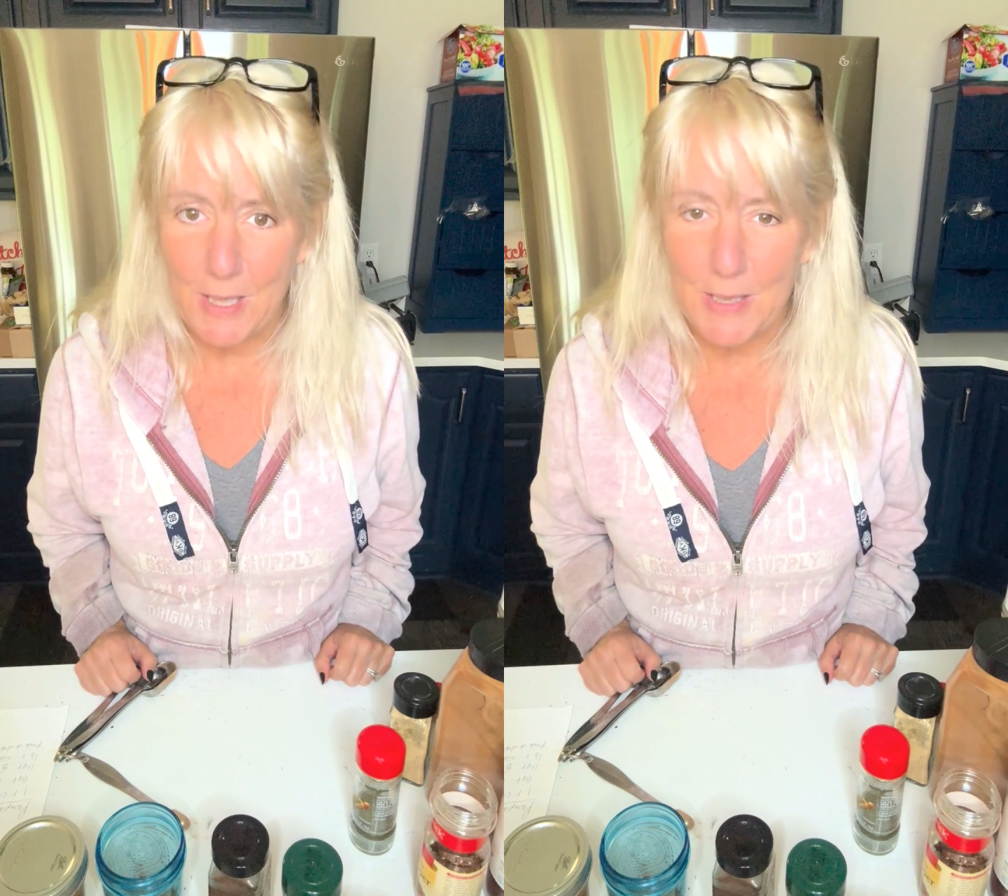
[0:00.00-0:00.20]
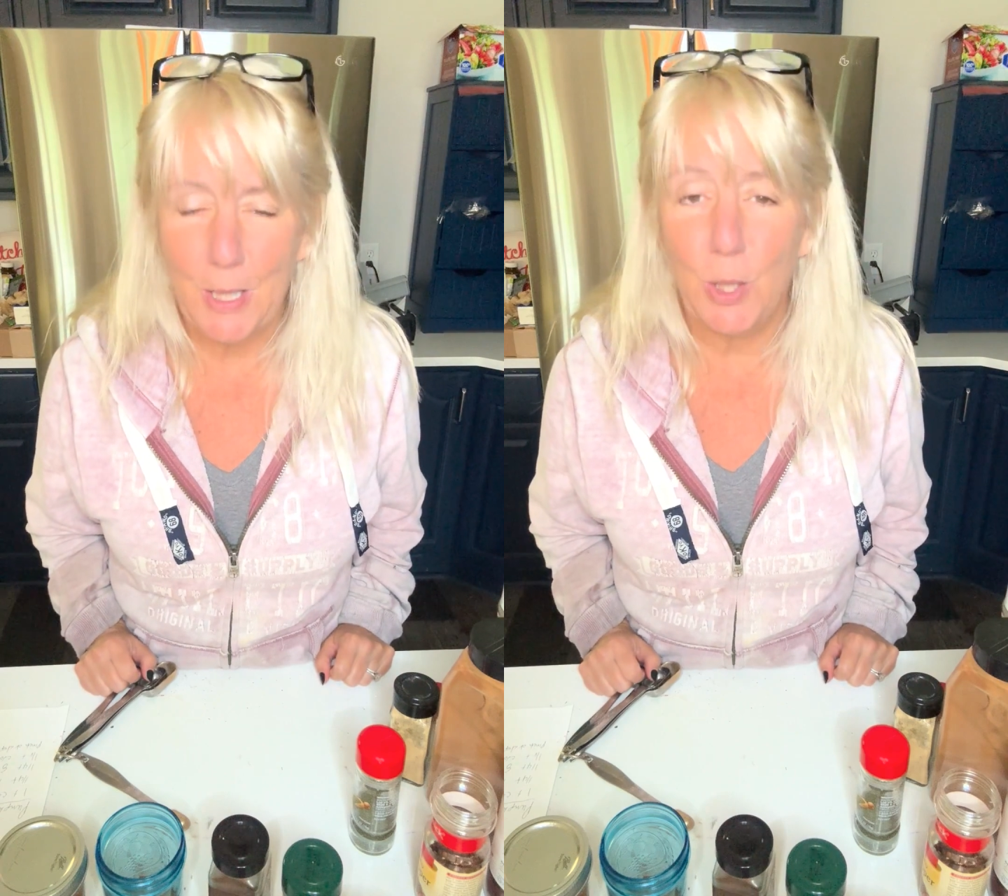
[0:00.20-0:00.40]

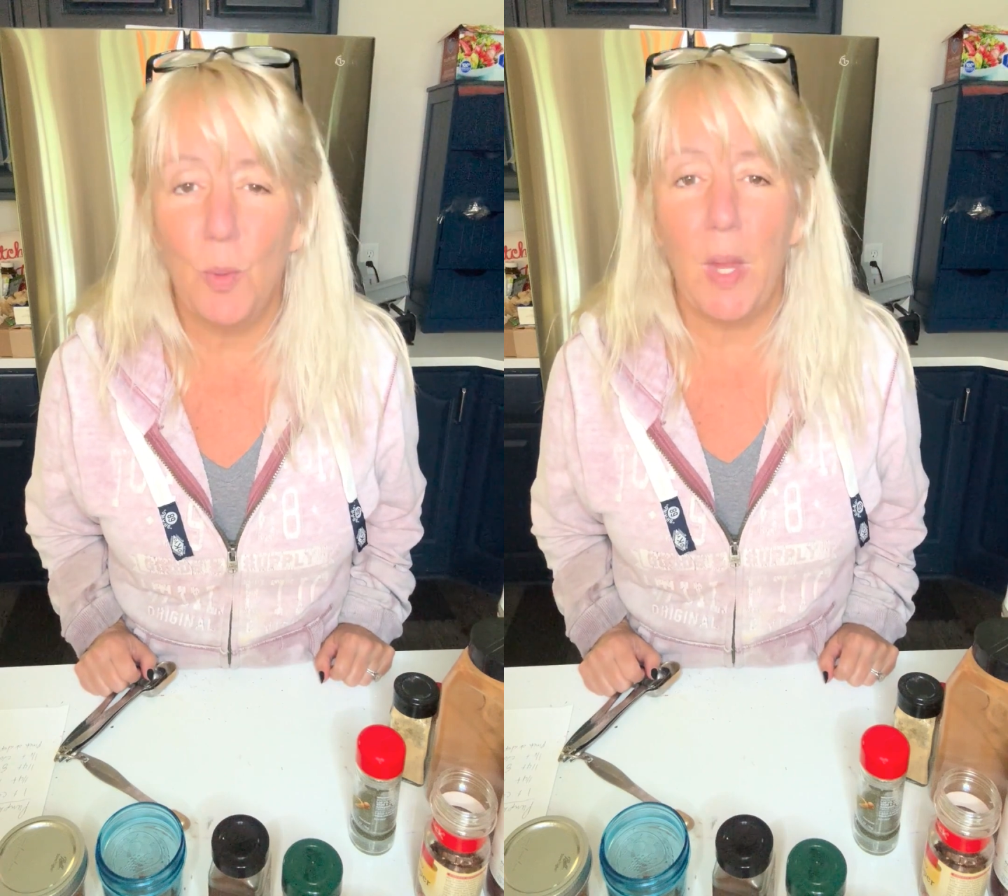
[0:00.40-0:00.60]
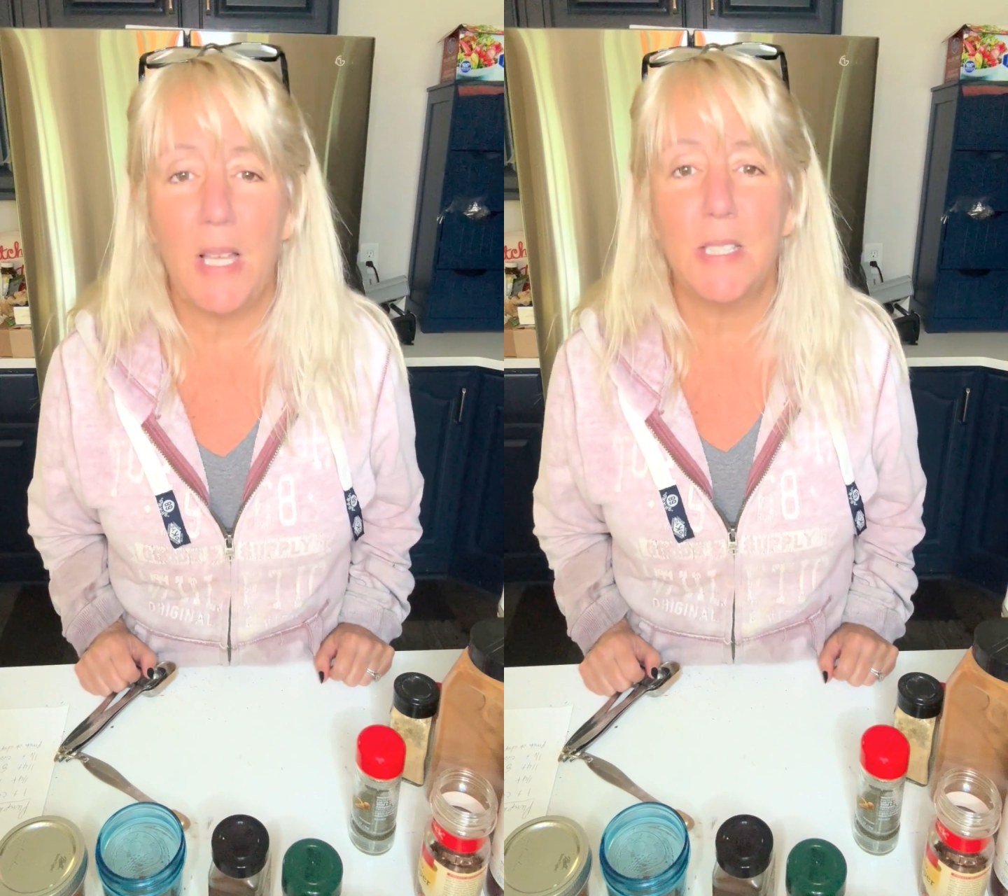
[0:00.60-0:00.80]
Sending you
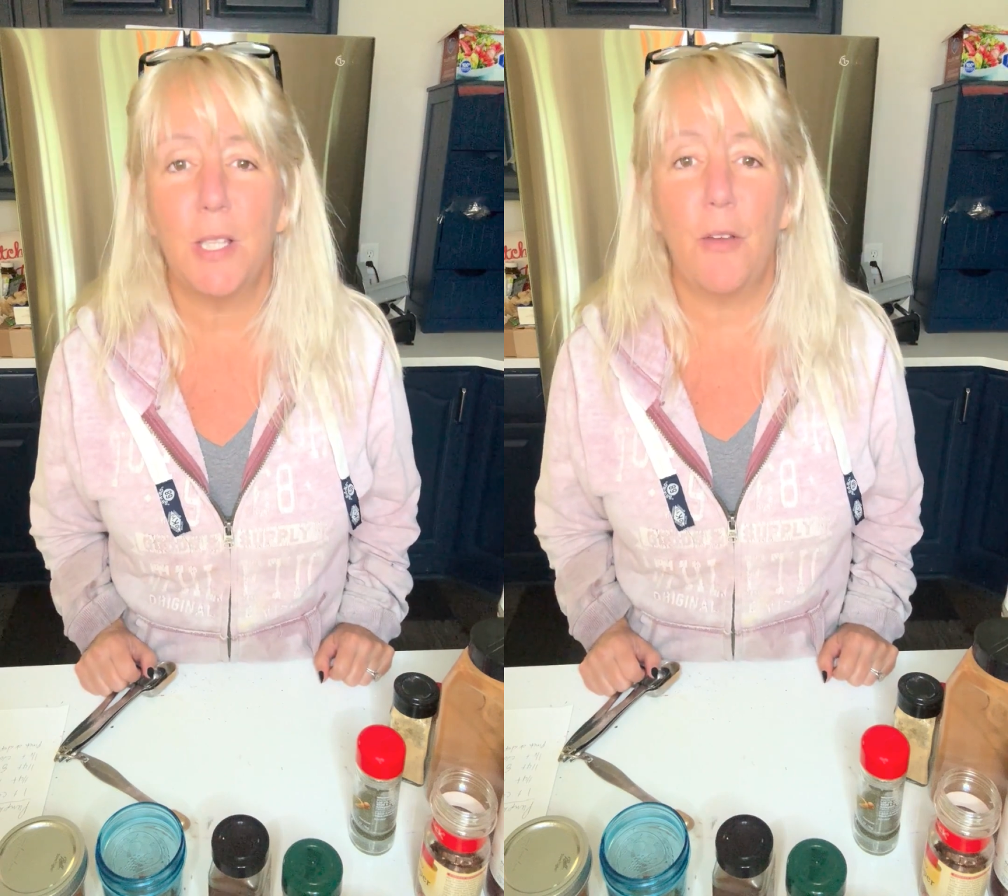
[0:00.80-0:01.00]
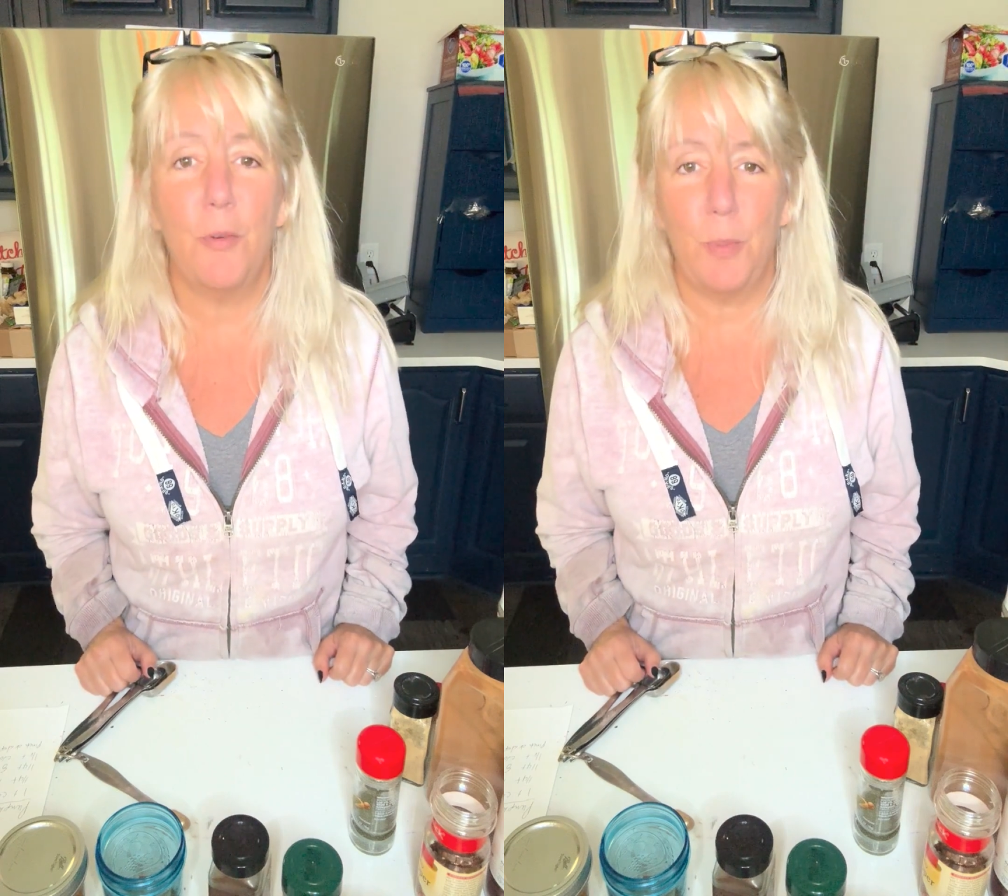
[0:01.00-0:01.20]
lots of love and